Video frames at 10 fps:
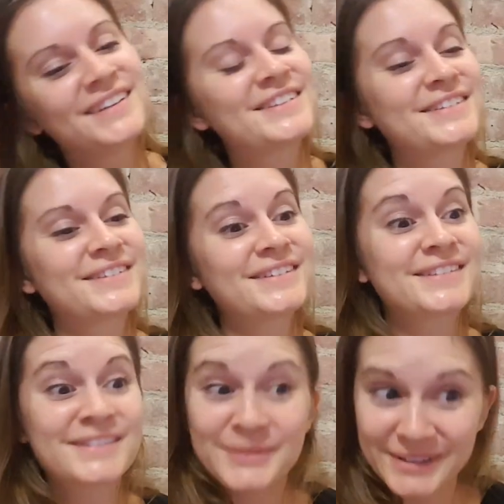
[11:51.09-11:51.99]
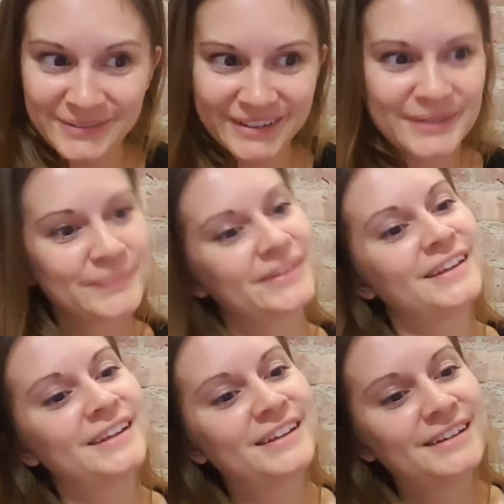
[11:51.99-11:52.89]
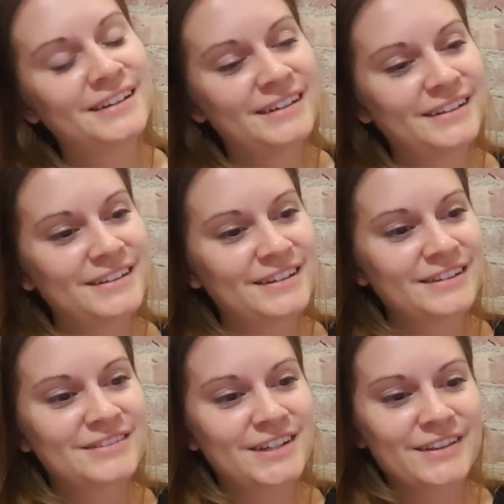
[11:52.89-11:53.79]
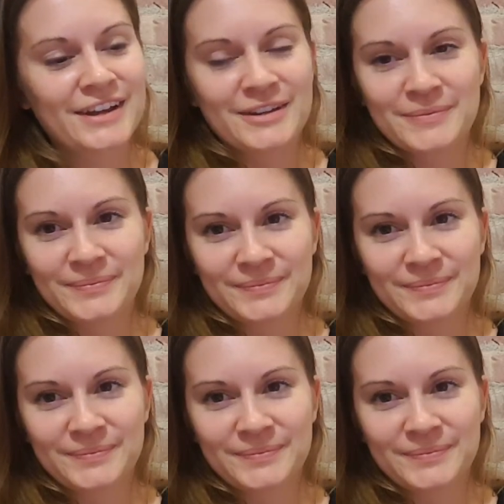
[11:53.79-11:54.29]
So anyway, just thought I would share that